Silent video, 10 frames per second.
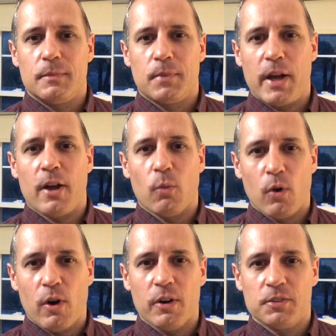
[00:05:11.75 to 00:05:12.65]
play on
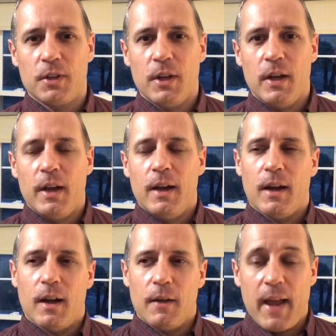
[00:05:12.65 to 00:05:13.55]
words
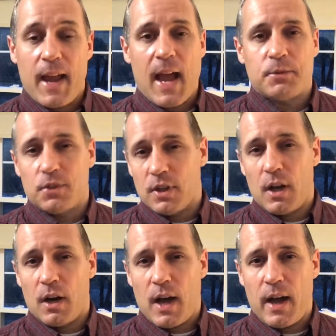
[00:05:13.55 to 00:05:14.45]
that captured
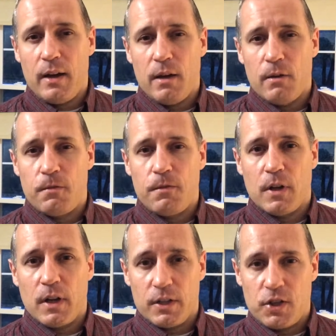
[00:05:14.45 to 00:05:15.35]
a lot of
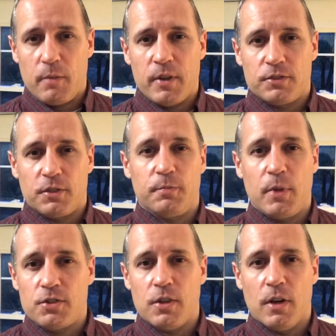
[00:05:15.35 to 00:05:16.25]
legitimate
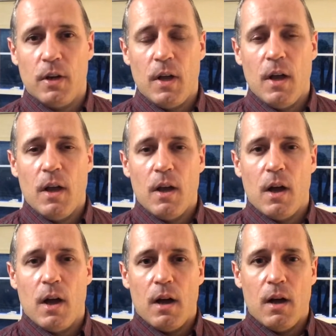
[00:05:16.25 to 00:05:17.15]
suspicion
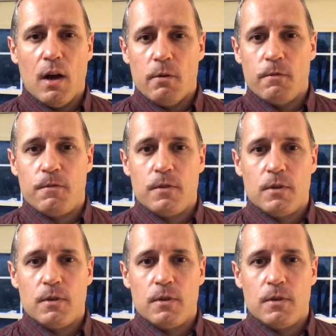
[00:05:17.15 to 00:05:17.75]
of